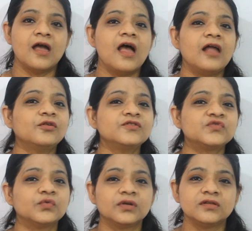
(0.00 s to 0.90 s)
Hello
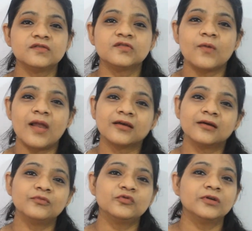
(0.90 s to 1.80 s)
students,
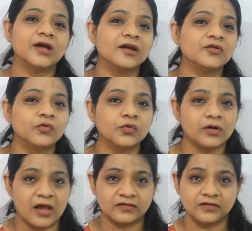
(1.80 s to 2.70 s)
welcome to
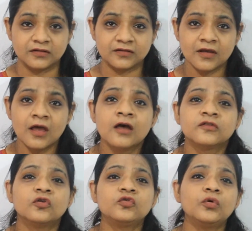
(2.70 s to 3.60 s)
LearnGuru Classes.
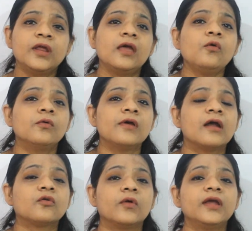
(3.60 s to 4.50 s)
So today we
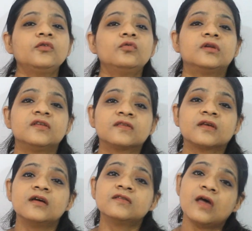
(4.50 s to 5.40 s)
are going to
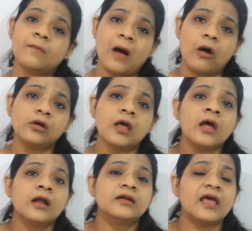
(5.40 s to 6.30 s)
discuss about
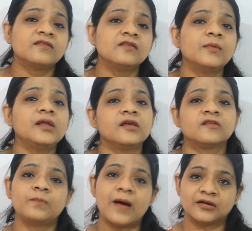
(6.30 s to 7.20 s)
decimal
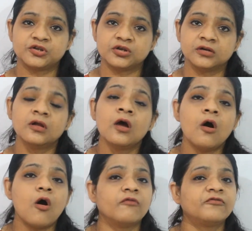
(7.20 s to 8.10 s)
expansion
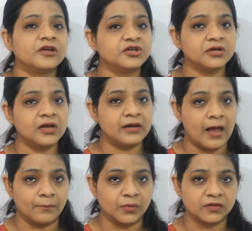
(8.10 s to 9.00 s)
of rational
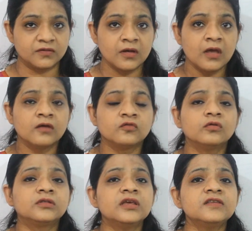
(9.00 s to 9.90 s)
numbers.
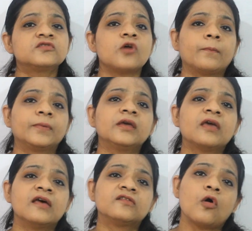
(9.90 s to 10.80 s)
So this
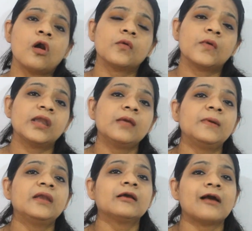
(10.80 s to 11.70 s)
topic has
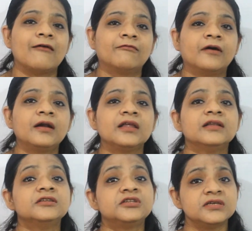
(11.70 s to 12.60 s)
already been covered
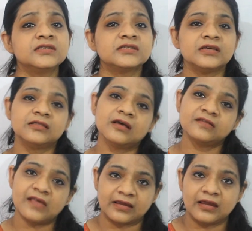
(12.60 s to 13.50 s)
in gist in
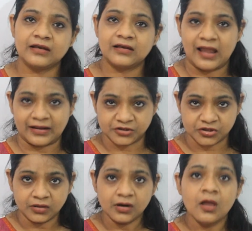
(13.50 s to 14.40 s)
the second
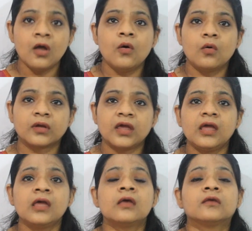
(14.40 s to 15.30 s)
lecture.
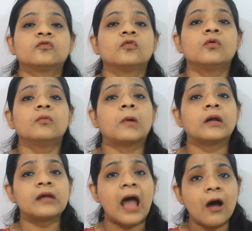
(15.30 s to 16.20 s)
Okay, so
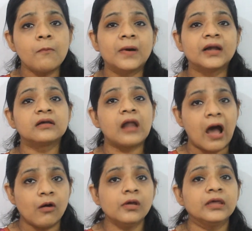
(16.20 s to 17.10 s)

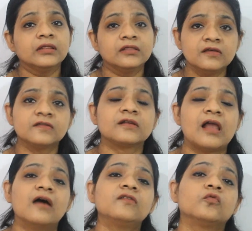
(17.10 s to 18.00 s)
now in this
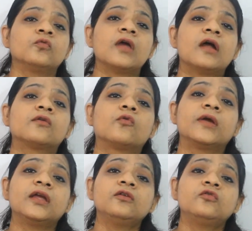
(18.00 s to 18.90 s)
class we are
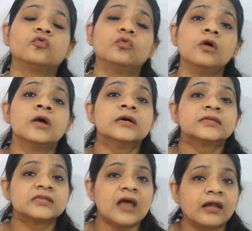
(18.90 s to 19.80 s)
going to
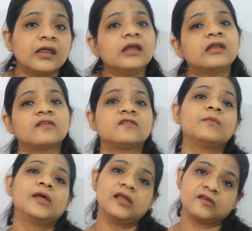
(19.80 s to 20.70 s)
study
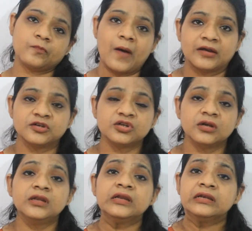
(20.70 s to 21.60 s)
decimal
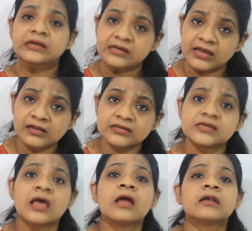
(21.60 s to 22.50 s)
expansion in
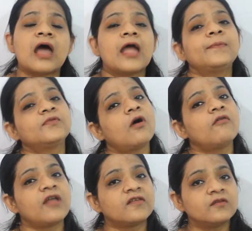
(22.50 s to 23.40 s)
details, types
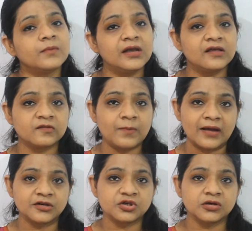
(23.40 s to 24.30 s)
of decimal
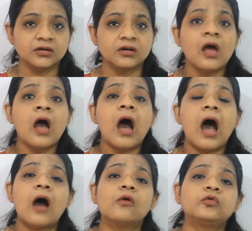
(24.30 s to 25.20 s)
expansion,
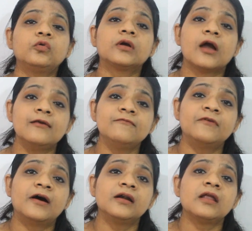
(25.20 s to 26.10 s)
how to
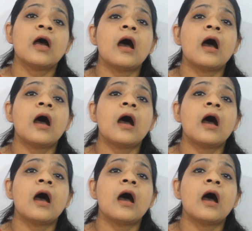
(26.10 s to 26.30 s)
convert